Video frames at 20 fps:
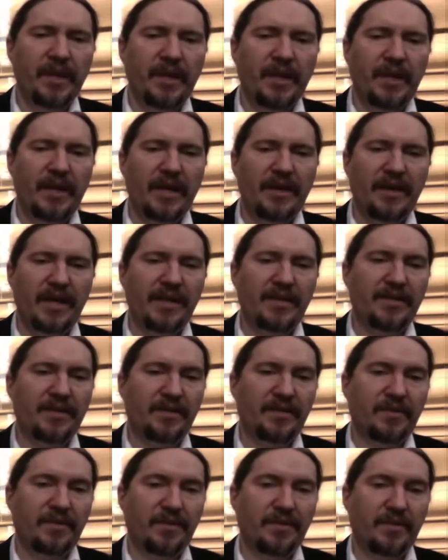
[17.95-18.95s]
And
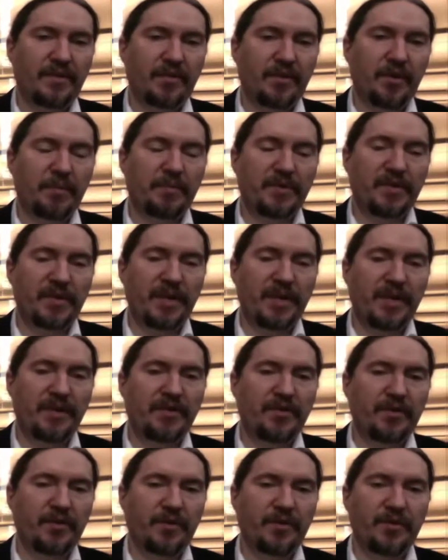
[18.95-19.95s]
that's the script
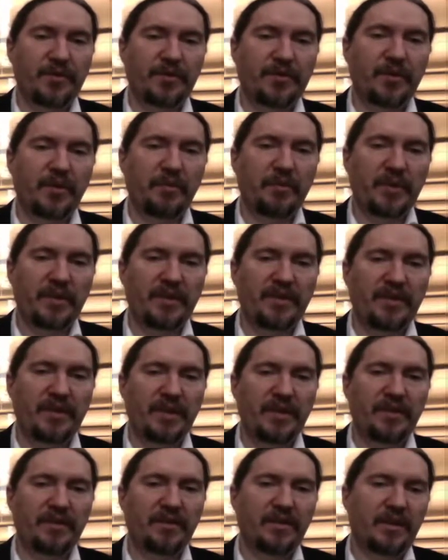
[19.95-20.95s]
stage or the screenplay
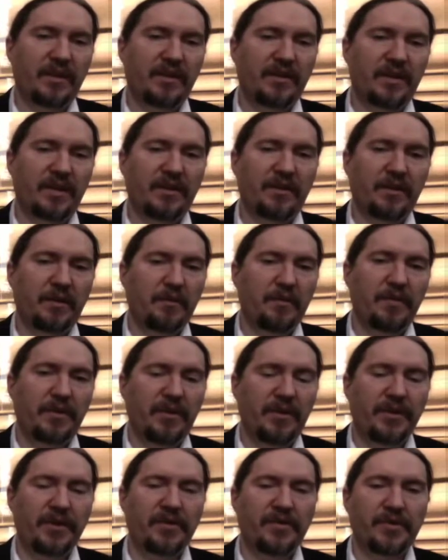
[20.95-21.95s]
stage. And it's actually
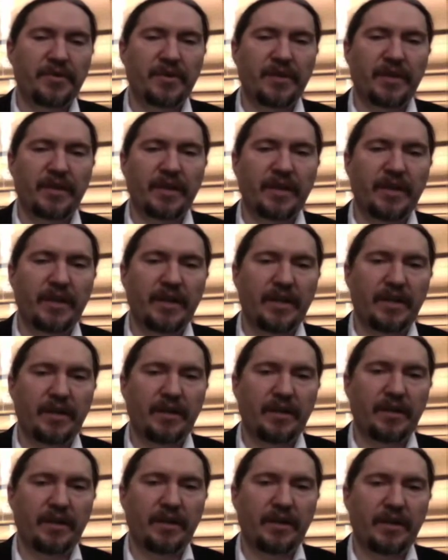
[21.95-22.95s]
very interesting and, uh,
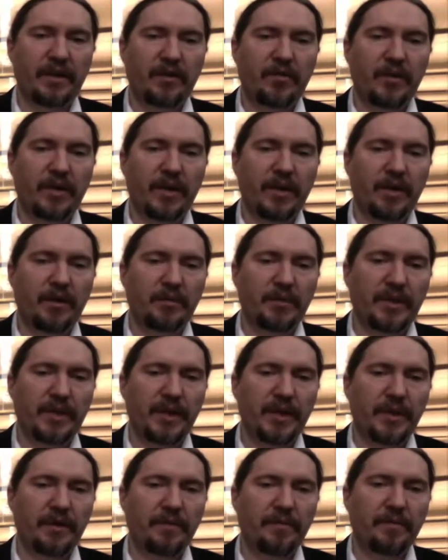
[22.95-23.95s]
and quite
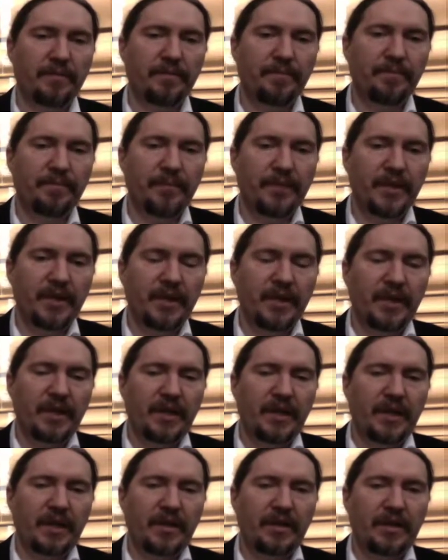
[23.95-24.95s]
complicated.
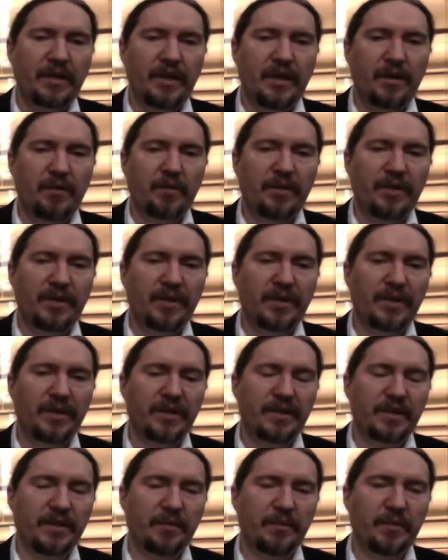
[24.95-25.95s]
Now, one of the things
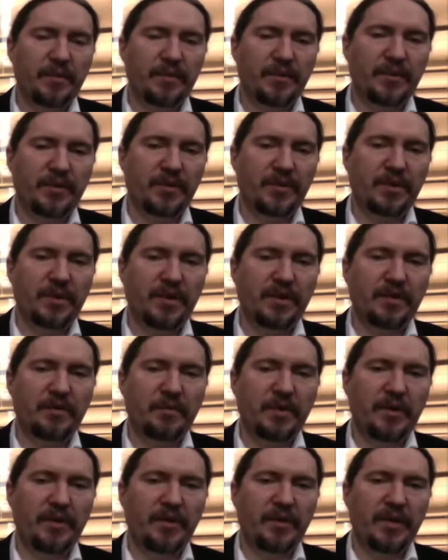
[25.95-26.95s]
that Boozer talks
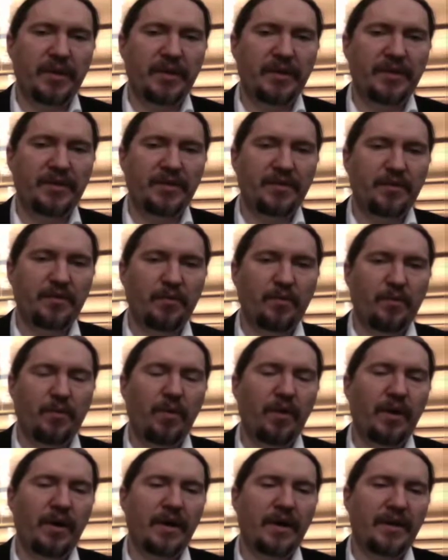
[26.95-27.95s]
about is
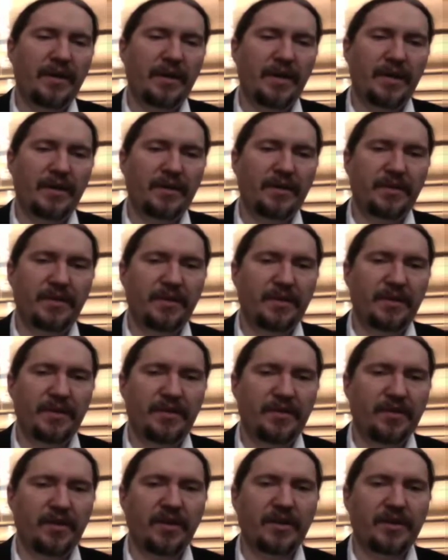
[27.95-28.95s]
why that
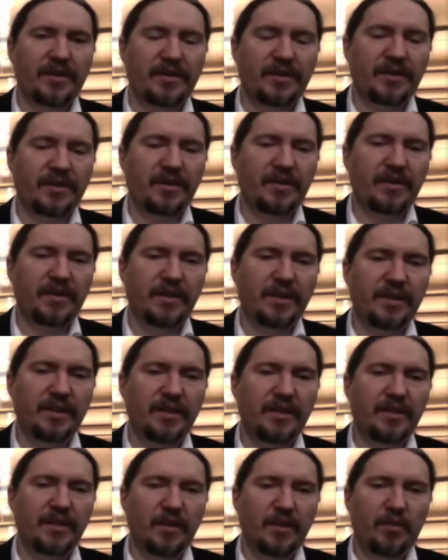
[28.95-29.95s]
it's not considered,
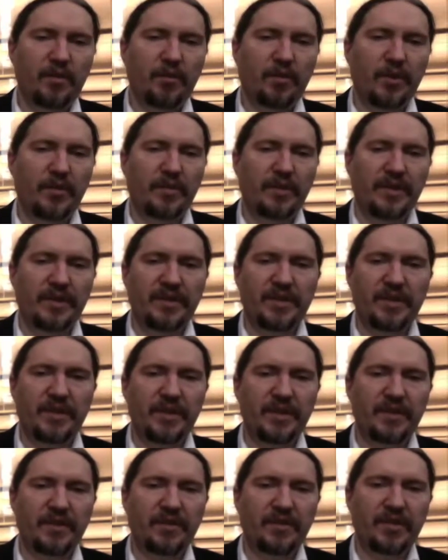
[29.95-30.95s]
and one reason
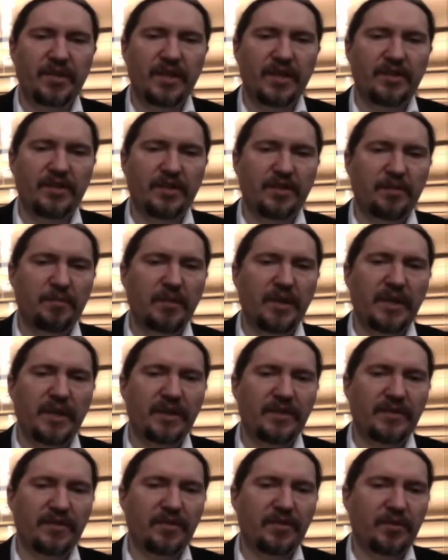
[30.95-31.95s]
he suggests is
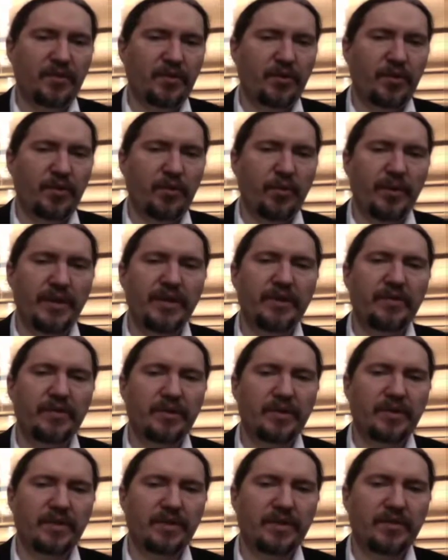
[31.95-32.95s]
because there's a low
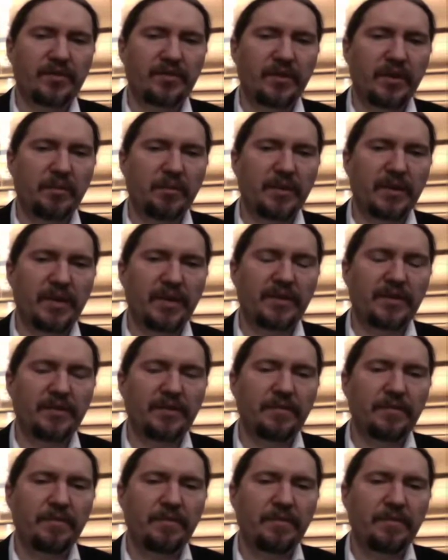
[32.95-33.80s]
interest in screenplays.